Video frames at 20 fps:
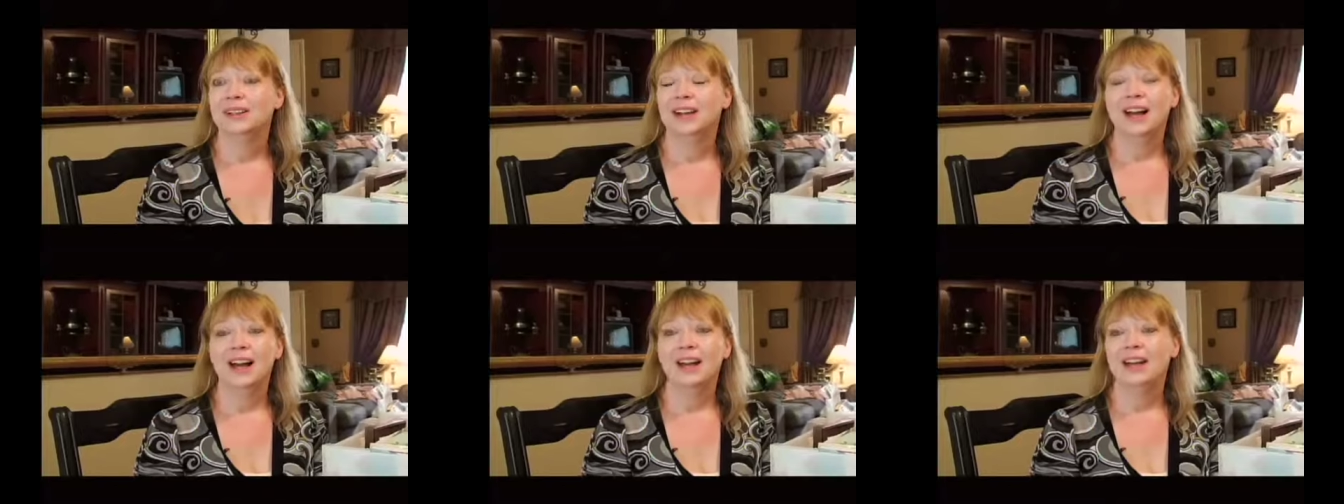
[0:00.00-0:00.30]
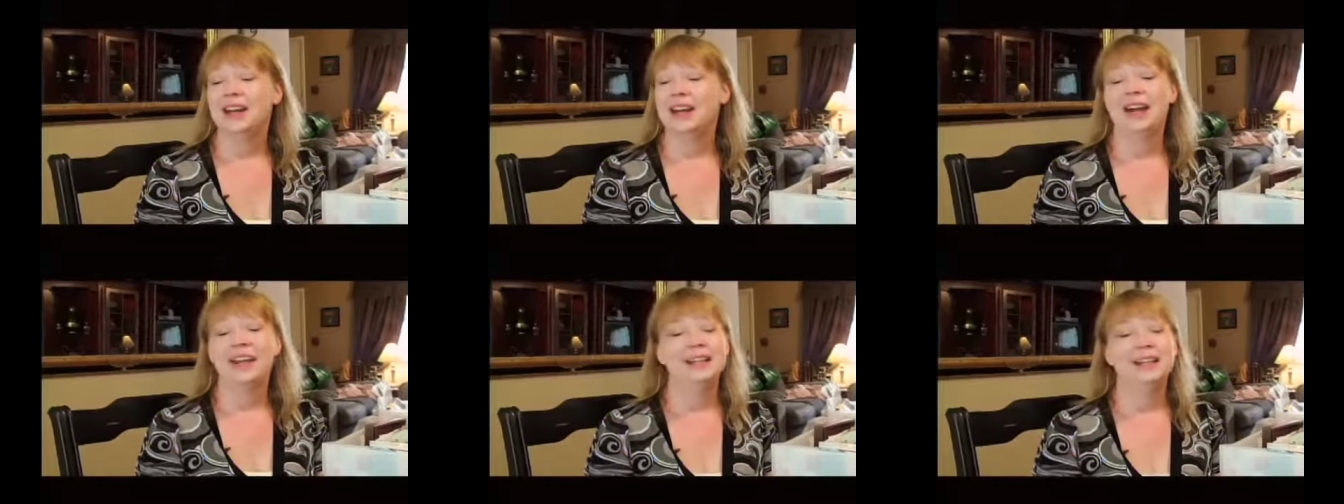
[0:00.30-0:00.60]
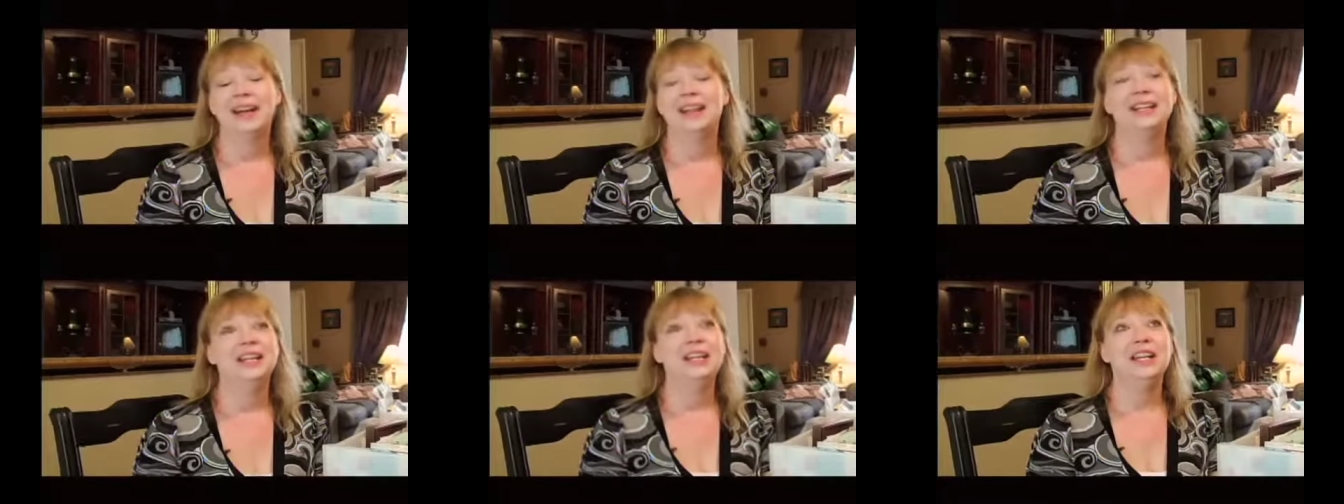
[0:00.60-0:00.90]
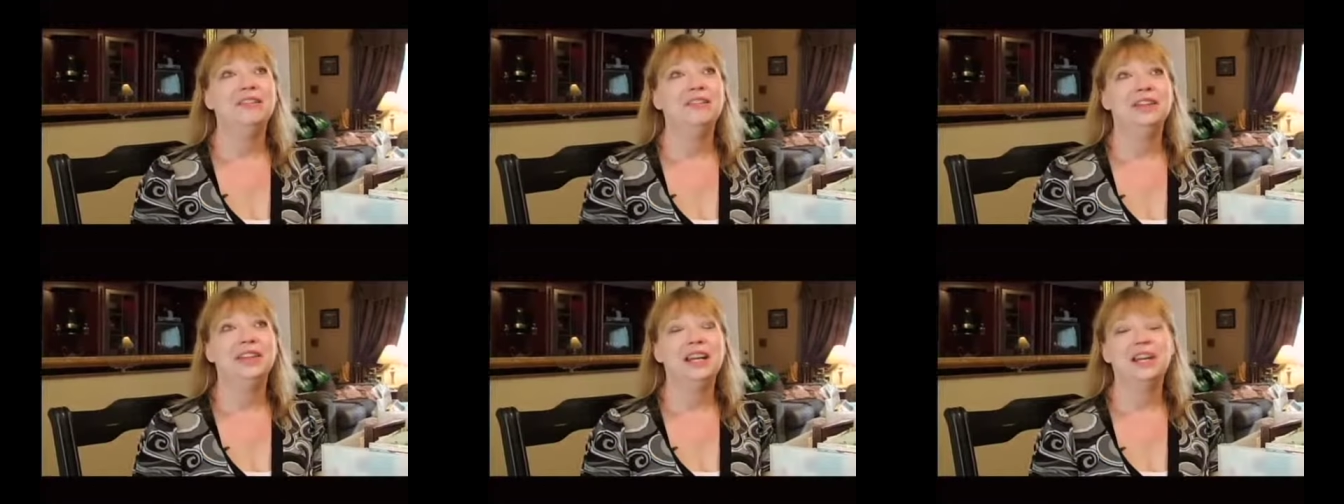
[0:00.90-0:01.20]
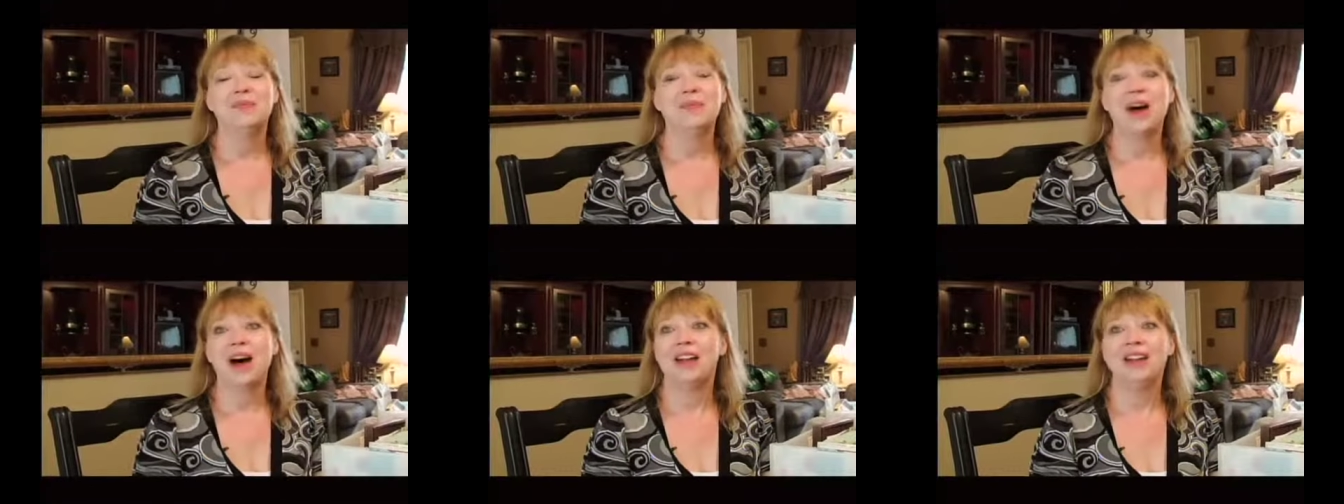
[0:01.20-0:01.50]
I, I, I, didn't even think
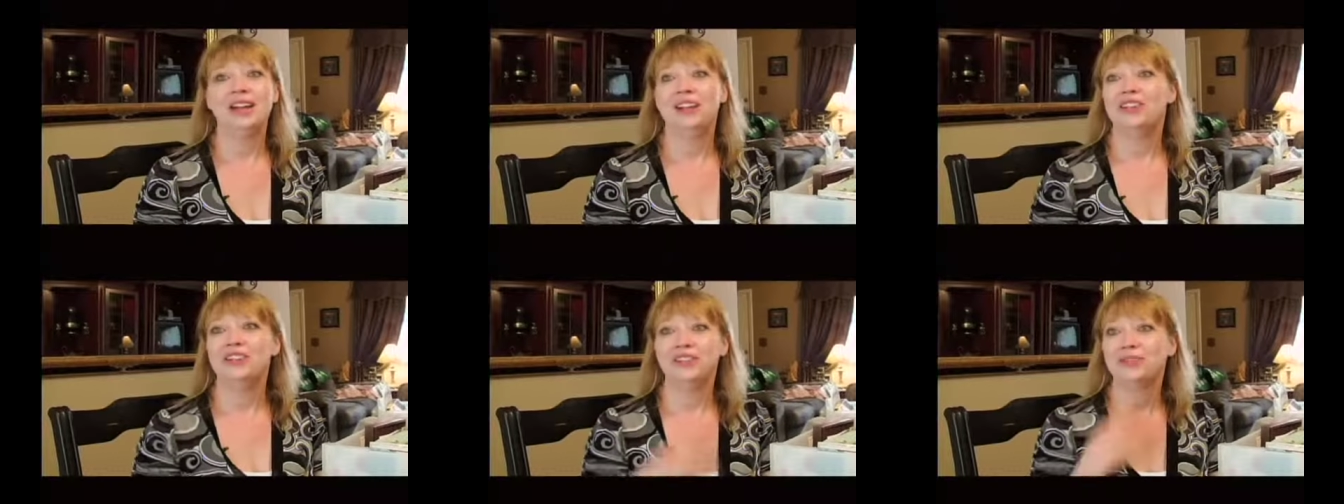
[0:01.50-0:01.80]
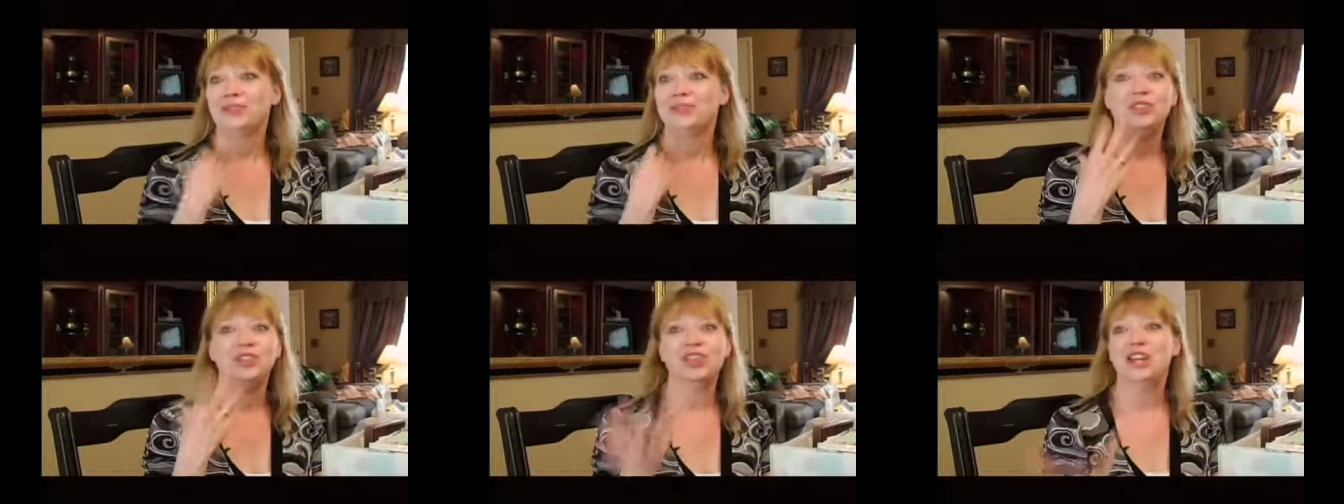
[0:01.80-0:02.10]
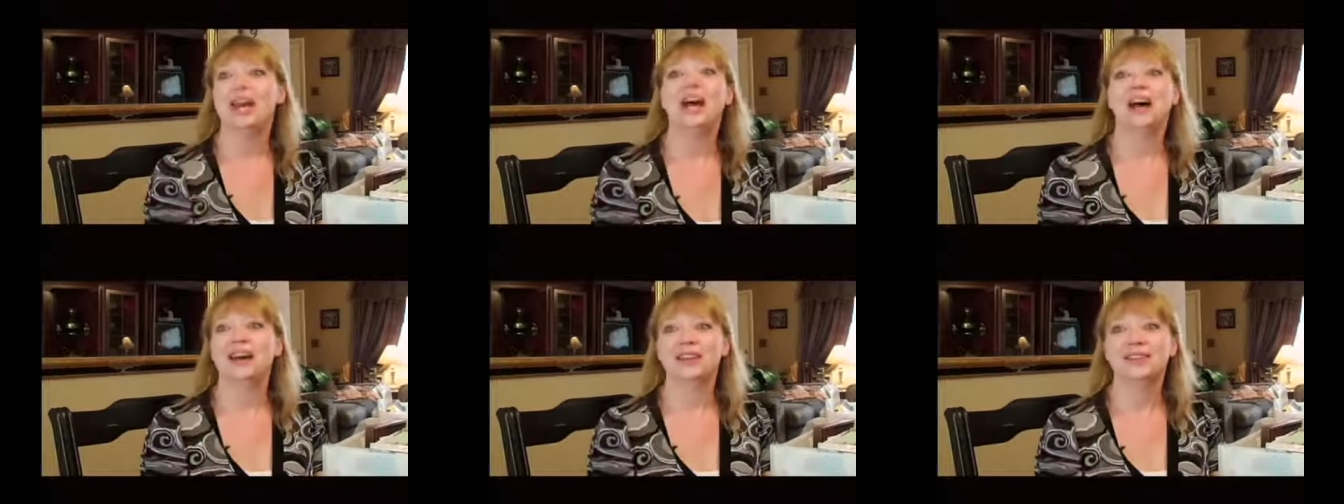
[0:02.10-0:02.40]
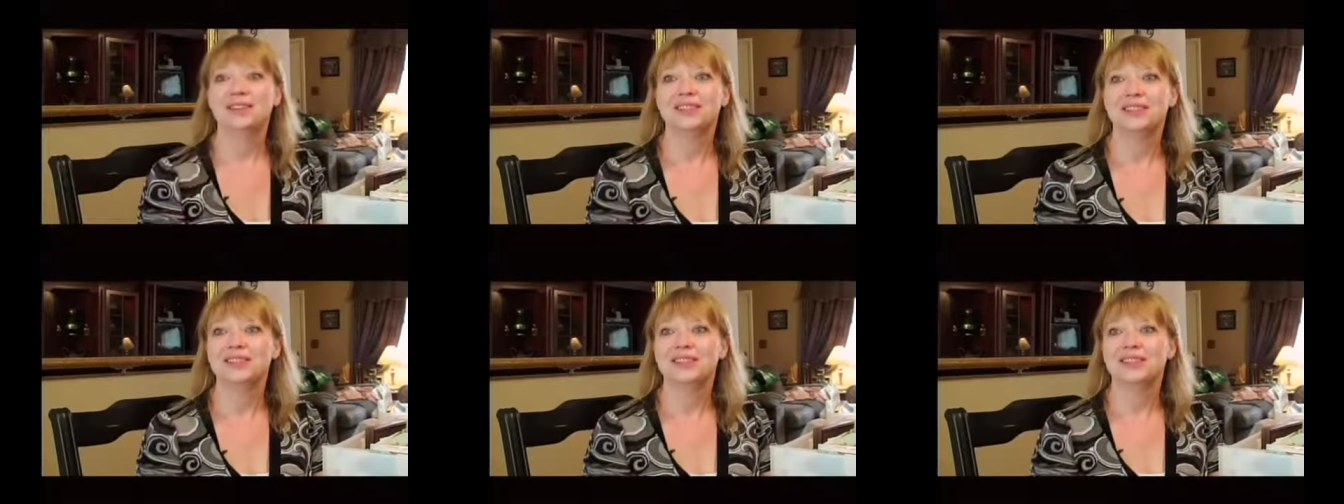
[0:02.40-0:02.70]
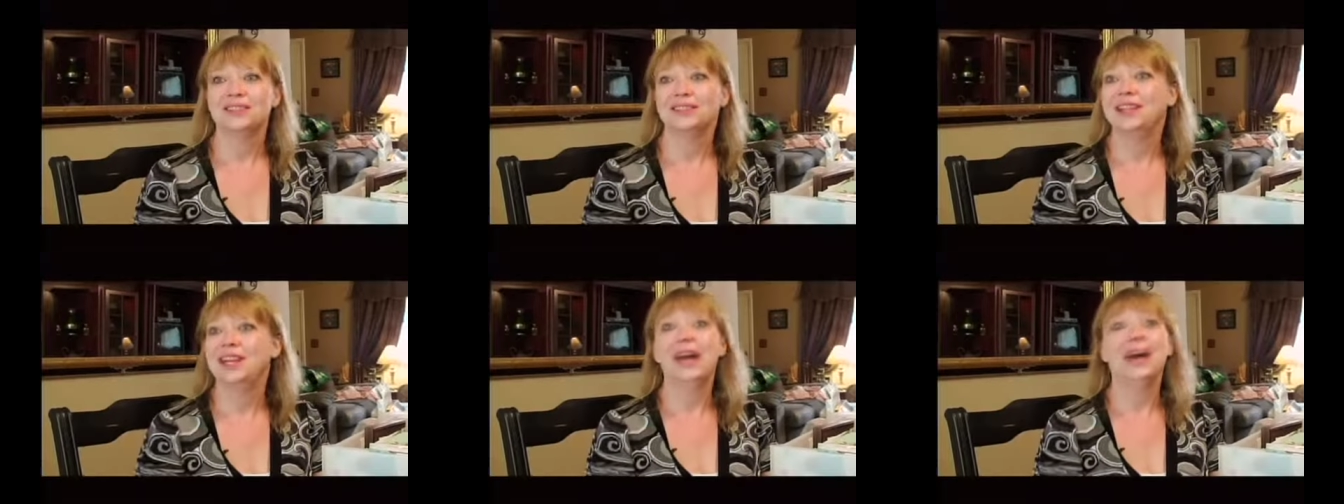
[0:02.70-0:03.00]
about it. It just was yes,
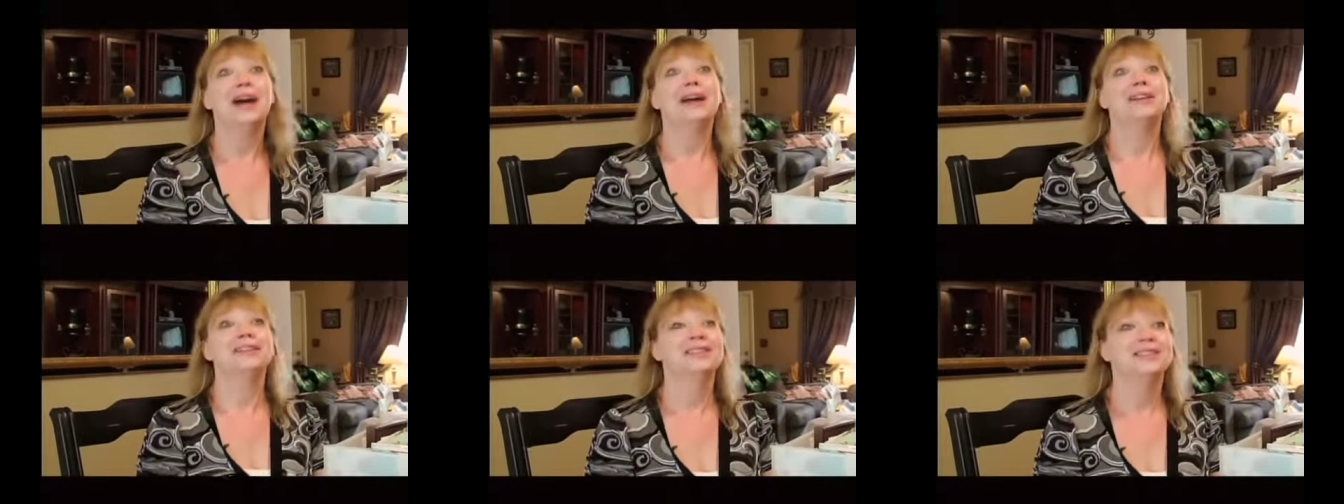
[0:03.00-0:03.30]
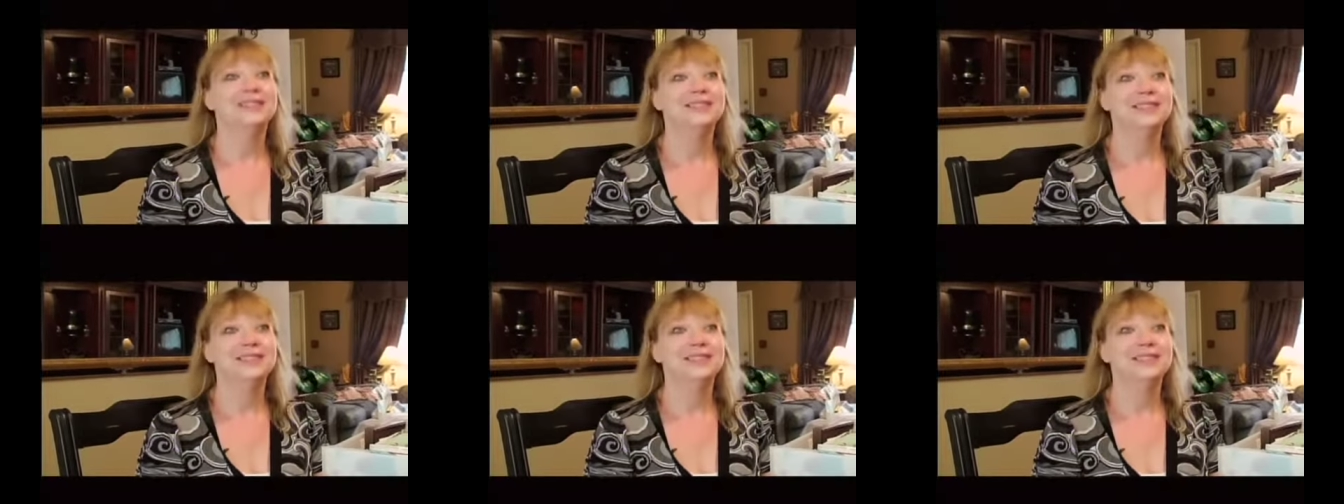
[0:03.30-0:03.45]
yes,